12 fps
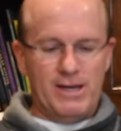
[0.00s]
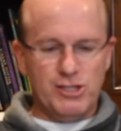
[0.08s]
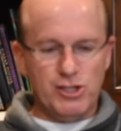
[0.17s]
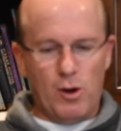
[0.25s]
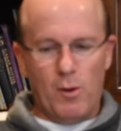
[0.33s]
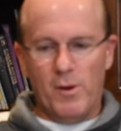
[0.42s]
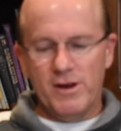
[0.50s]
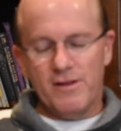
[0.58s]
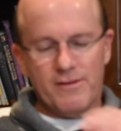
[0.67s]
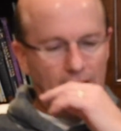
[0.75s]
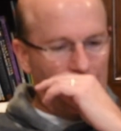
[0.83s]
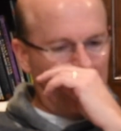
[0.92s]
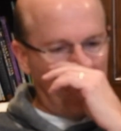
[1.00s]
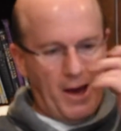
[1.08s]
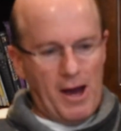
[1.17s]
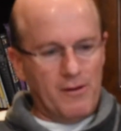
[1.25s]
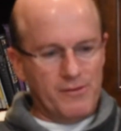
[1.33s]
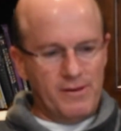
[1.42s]
So I wanted to talk
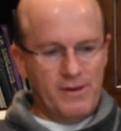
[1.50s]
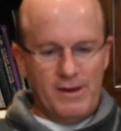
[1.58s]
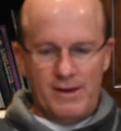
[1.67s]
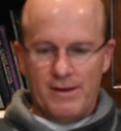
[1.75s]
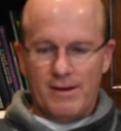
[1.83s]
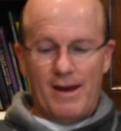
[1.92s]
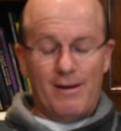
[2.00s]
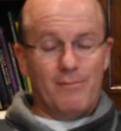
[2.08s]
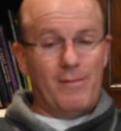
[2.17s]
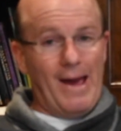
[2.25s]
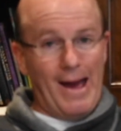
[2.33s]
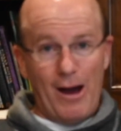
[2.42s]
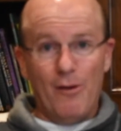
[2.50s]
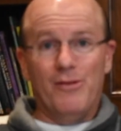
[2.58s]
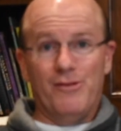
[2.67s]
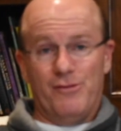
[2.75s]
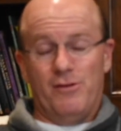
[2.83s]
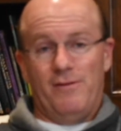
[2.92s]
about how
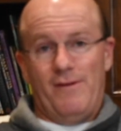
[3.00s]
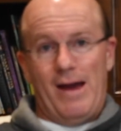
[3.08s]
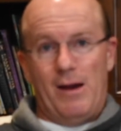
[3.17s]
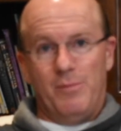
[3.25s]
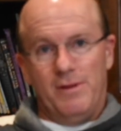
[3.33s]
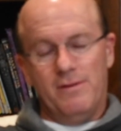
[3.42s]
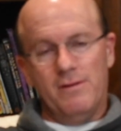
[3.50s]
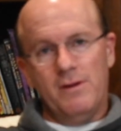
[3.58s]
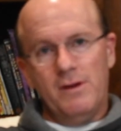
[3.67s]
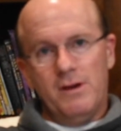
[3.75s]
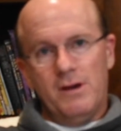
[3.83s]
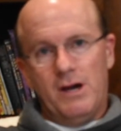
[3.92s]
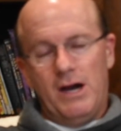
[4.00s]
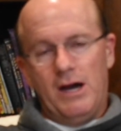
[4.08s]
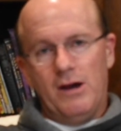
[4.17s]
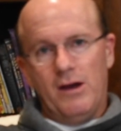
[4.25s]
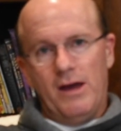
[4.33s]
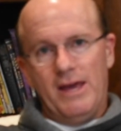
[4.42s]
this could have happened,
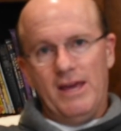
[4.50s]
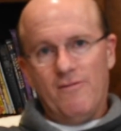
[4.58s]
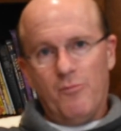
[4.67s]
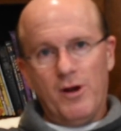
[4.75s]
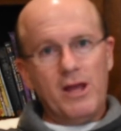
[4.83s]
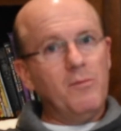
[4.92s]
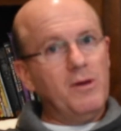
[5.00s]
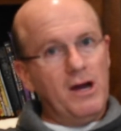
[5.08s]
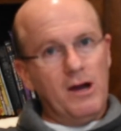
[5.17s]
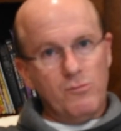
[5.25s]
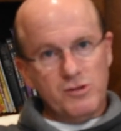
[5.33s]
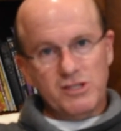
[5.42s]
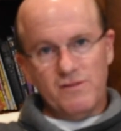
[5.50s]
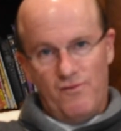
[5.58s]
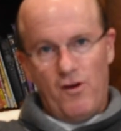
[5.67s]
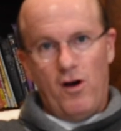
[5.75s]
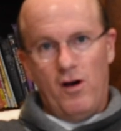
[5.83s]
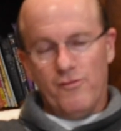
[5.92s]
if Brigham Young was
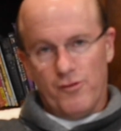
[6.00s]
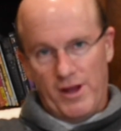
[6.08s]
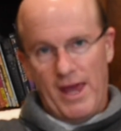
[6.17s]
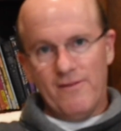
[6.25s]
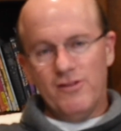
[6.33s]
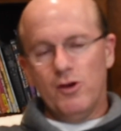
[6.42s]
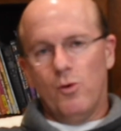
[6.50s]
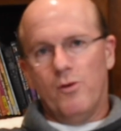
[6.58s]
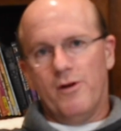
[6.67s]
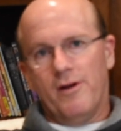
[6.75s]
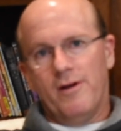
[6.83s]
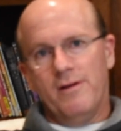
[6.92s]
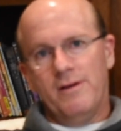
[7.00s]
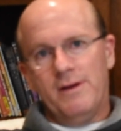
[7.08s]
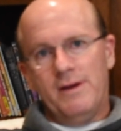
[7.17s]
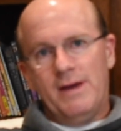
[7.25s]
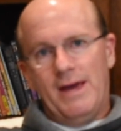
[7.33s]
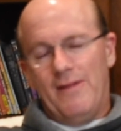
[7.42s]
involved or gave the order,
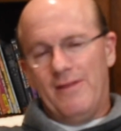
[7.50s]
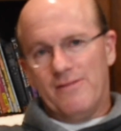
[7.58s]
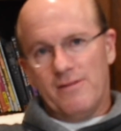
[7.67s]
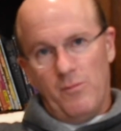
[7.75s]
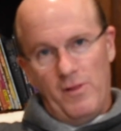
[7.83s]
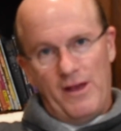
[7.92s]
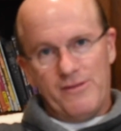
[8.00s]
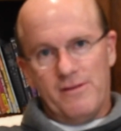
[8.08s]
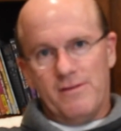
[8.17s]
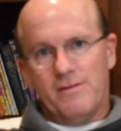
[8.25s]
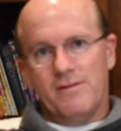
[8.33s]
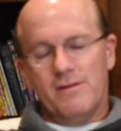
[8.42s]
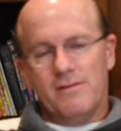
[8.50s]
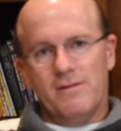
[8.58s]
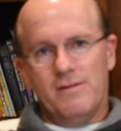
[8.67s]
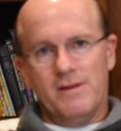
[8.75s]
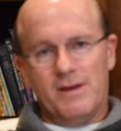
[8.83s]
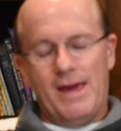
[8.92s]
and then some lessons
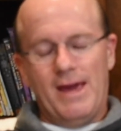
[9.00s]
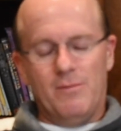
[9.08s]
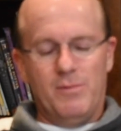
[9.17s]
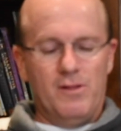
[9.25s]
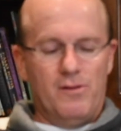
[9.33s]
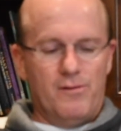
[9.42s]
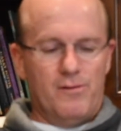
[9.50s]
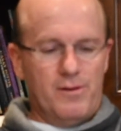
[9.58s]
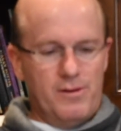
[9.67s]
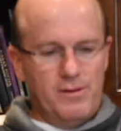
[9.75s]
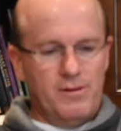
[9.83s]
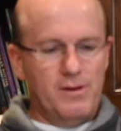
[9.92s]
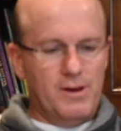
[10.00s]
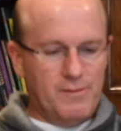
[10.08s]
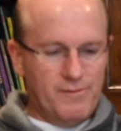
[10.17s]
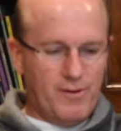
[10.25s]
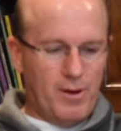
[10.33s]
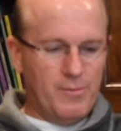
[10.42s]
that can be learned
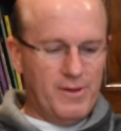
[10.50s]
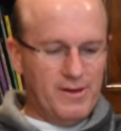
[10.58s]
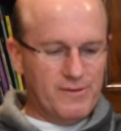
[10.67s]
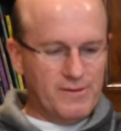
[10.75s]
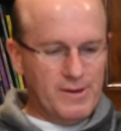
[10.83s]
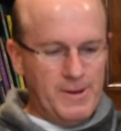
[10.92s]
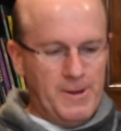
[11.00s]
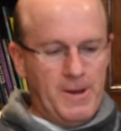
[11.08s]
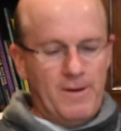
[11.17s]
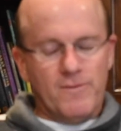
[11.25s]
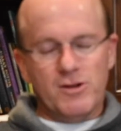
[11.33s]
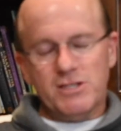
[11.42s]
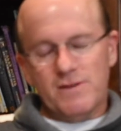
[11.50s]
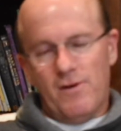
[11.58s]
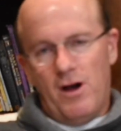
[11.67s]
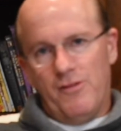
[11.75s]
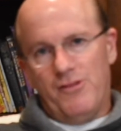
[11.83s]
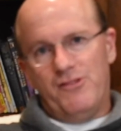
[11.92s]
from this. First of
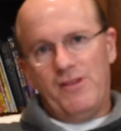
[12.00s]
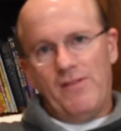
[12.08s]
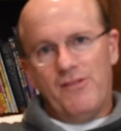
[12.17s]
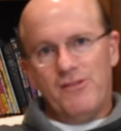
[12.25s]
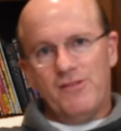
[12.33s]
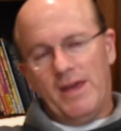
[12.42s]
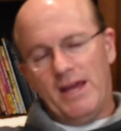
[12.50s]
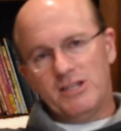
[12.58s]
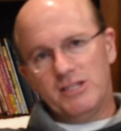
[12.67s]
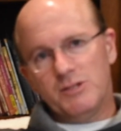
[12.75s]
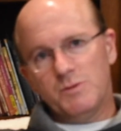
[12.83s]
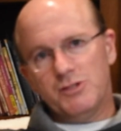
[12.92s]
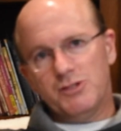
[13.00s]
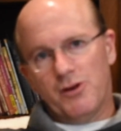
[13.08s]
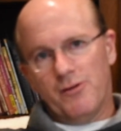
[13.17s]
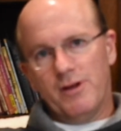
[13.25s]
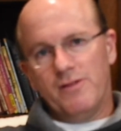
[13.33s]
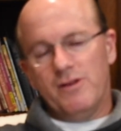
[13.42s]
all, to set the stage, this was
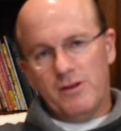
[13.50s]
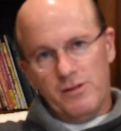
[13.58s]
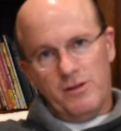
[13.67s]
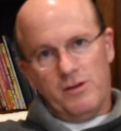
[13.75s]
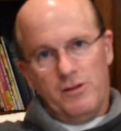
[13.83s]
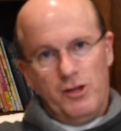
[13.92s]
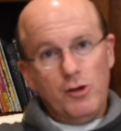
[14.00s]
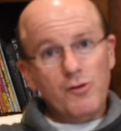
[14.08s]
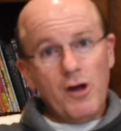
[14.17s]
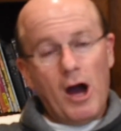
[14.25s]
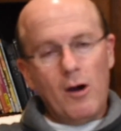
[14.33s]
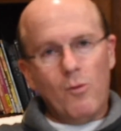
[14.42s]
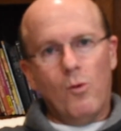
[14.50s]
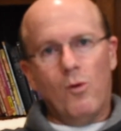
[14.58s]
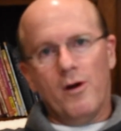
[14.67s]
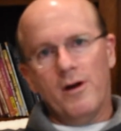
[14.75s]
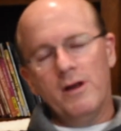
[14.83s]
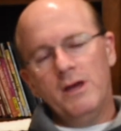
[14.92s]
during the Utah
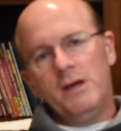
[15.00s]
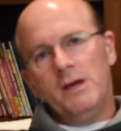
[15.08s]
War.